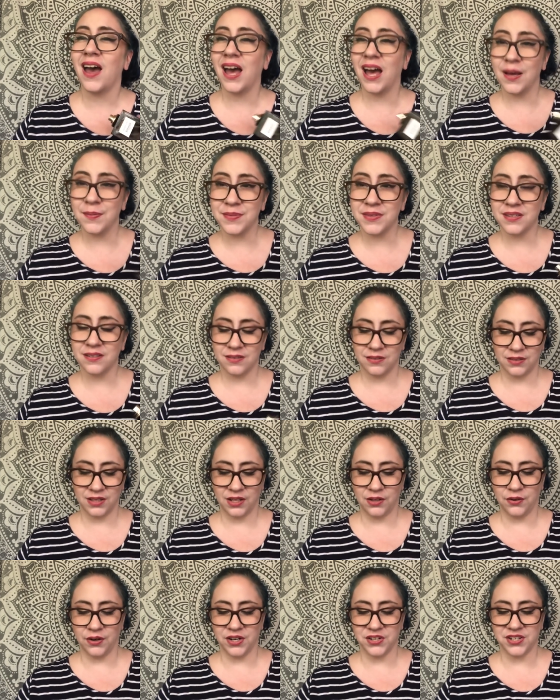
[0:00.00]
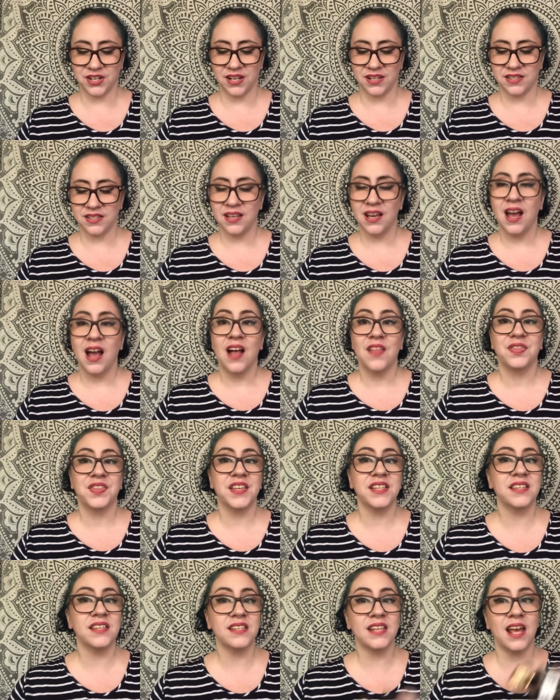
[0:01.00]
Absolutely gorgeous.
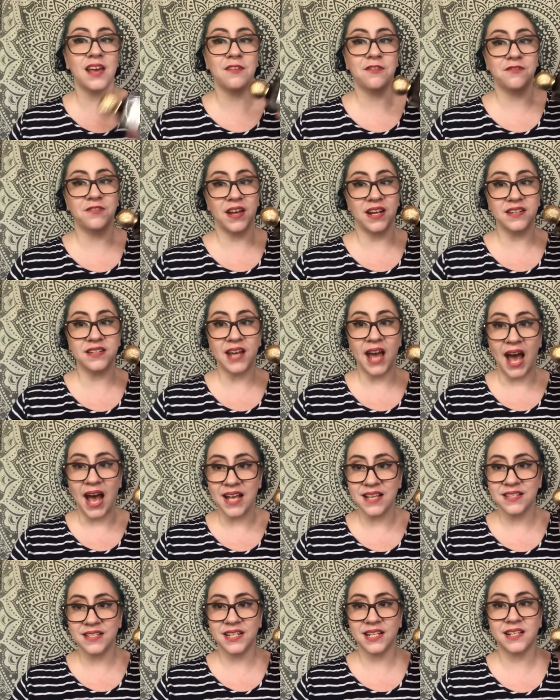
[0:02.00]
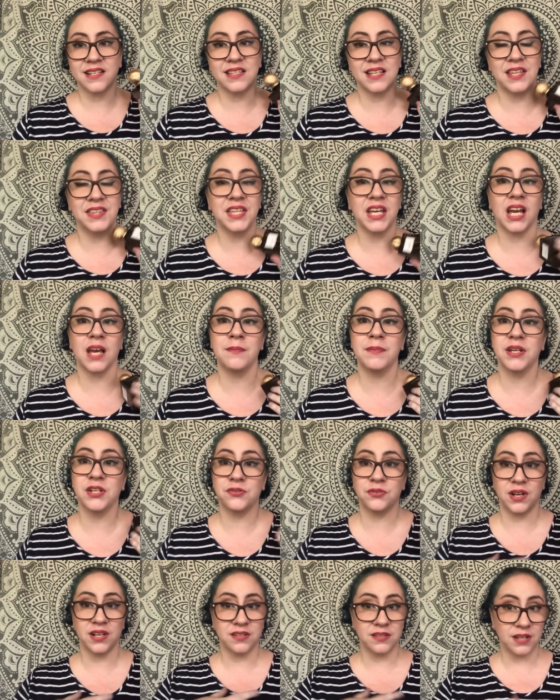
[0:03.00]
This is a fantastic scent that can be
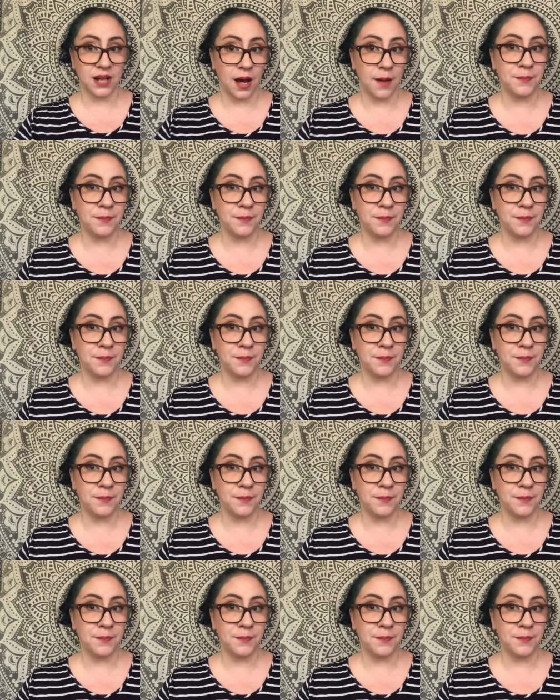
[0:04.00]
dressed